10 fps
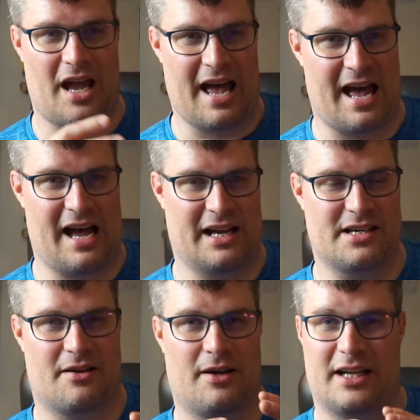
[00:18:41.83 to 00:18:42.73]

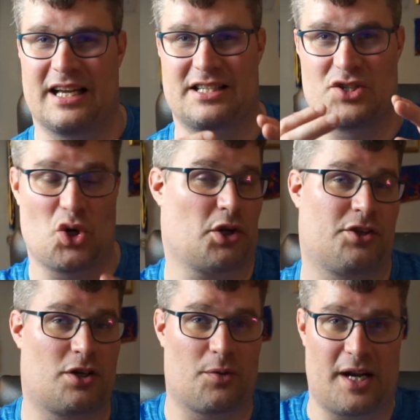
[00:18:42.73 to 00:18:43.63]
and it's
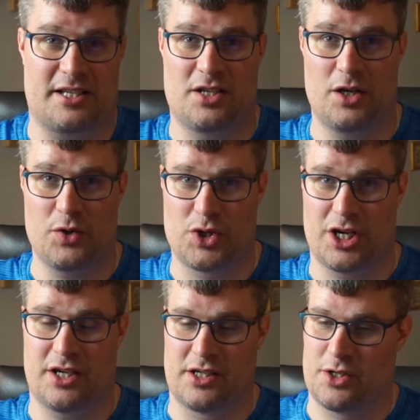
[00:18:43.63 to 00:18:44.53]
not the correct
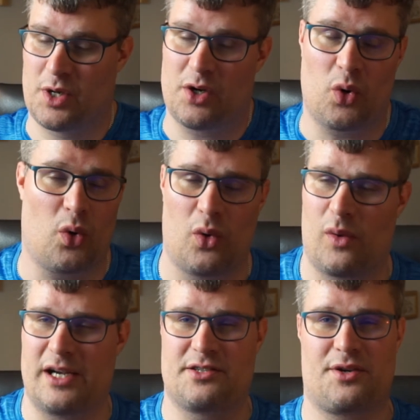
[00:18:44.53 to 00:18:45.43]
solution, you can
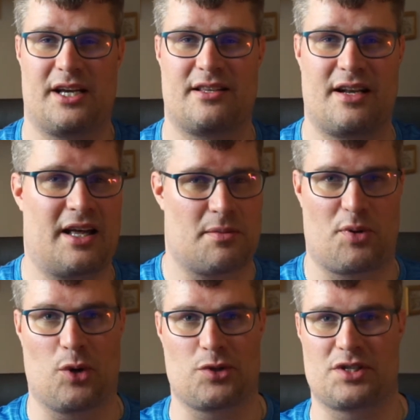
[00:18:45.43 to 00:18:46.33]
always create another
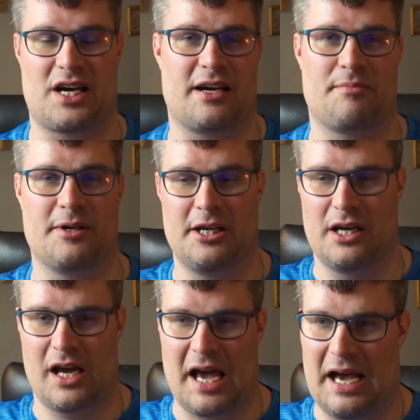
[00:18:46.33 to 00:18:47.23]
prototype.
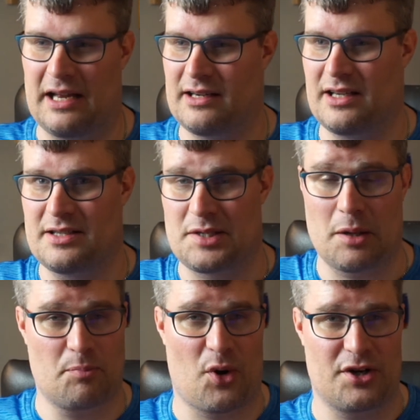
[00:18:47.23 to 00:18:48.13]
And in
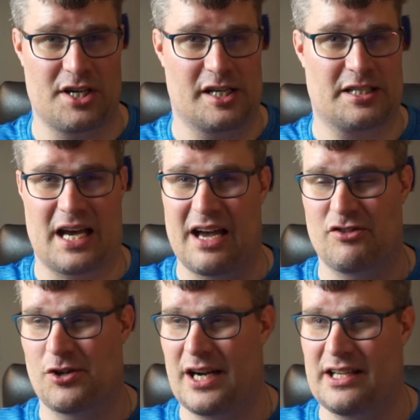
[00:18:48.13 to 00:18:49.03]
some projects,
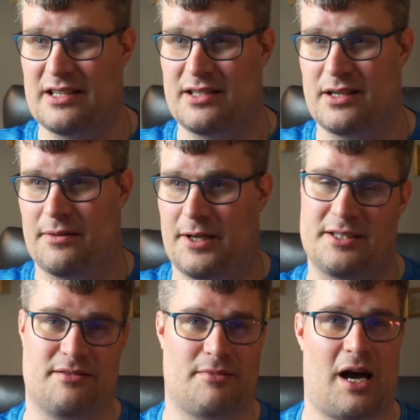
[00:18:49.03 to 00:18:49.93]
I've created
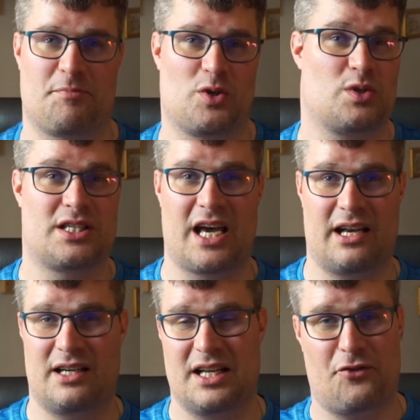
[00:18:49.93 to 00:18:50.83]
up to
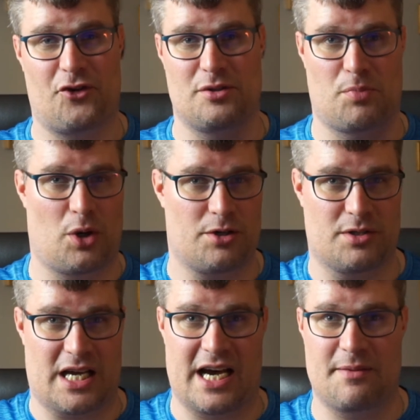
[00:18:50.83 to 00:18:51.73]
10 different
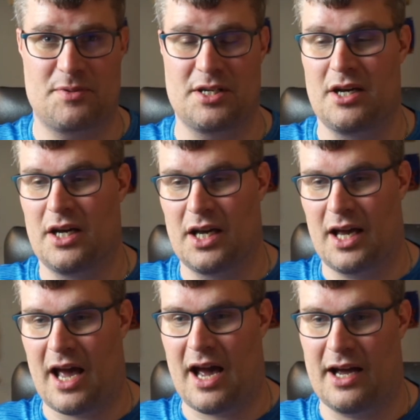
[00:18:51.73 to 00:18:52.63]
prototypes,
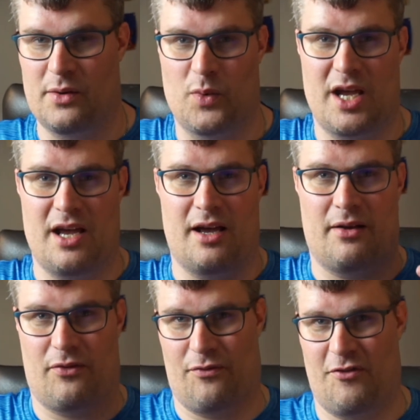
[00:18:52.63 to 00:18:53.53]
and
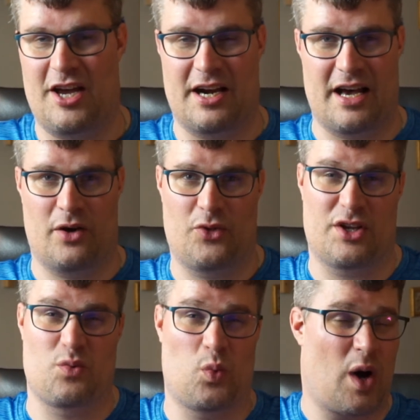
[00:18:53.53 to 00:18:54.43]
we figured out
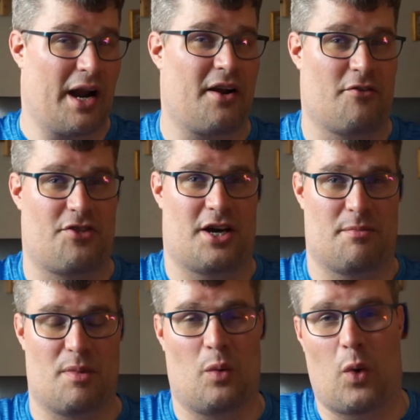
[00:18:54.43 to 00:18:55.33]
that one of
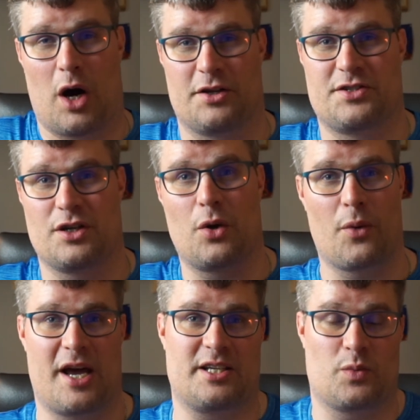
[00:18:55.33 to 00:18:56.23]
them was the
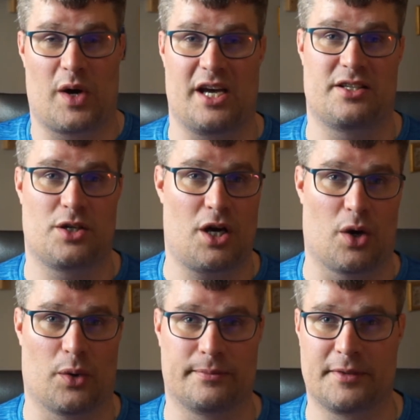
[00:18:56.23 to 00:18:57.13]
correct way to
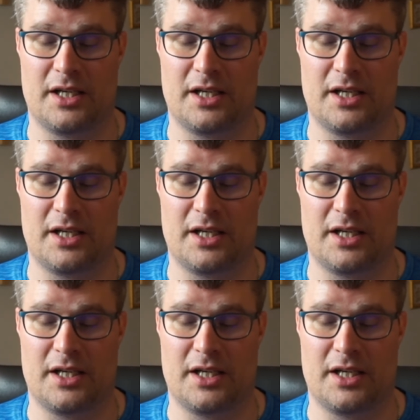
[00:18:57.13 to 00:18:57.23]
go.